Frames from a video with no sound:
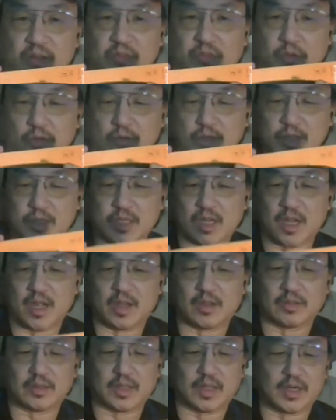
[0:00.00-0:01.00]
folding saw
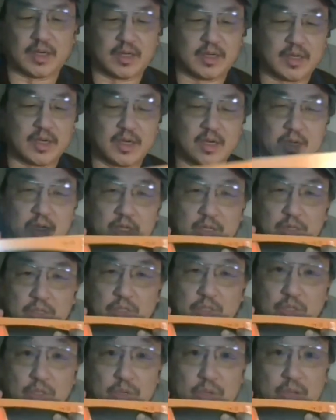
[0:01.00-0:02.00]
out there.
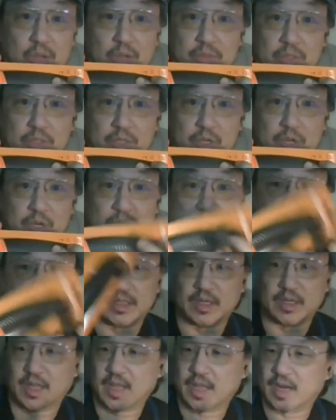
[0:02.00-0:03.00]
So I was just curious,
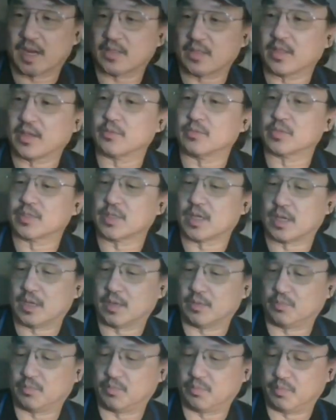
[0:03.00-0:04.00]
and again, I think it was
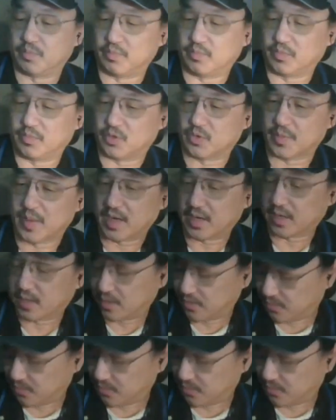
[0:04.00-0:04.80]
on dramatically